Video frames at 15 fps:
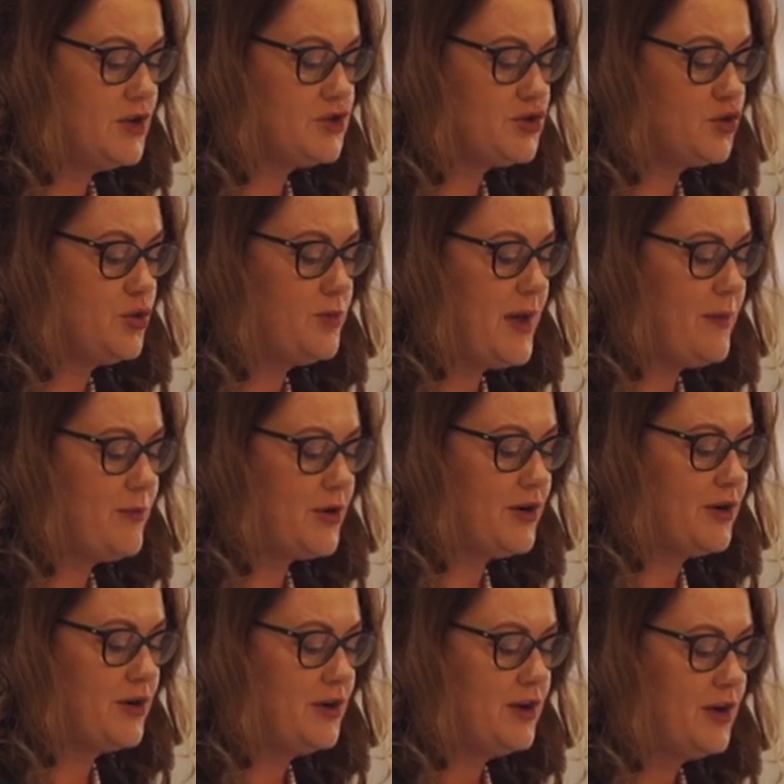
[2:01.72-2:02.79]
So
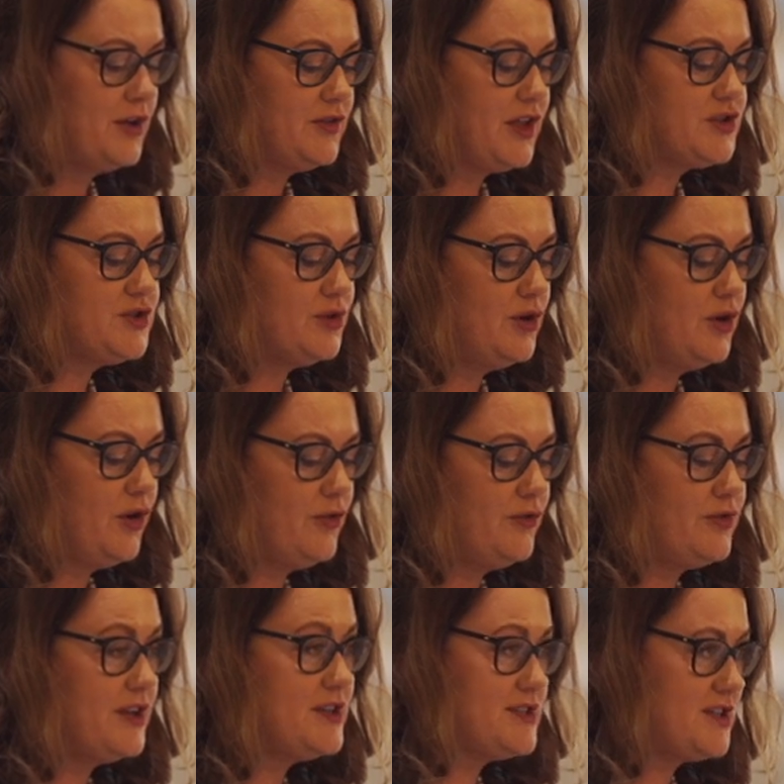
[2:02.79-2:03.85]
remember that to
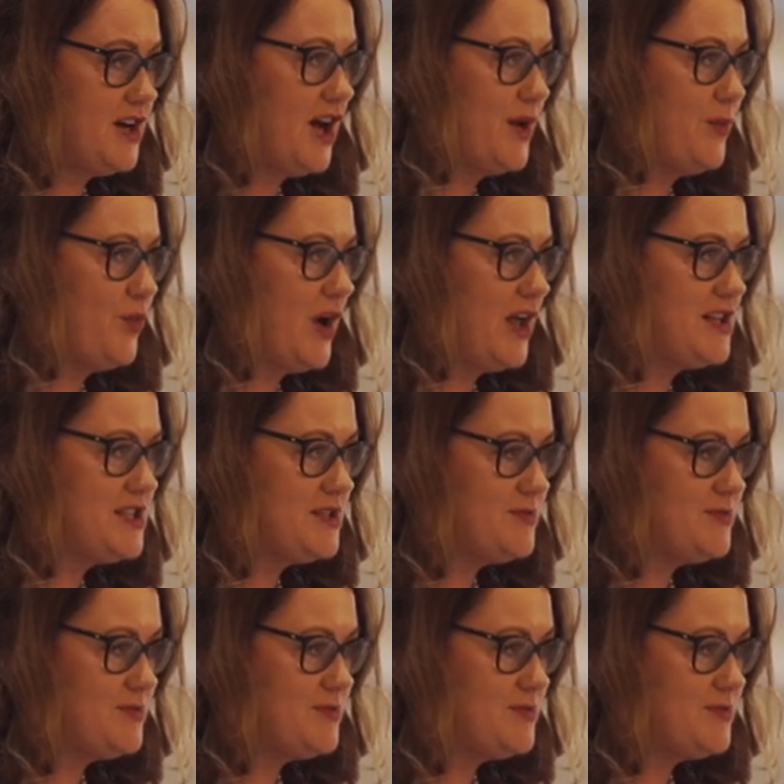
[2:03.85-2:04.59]
love is time well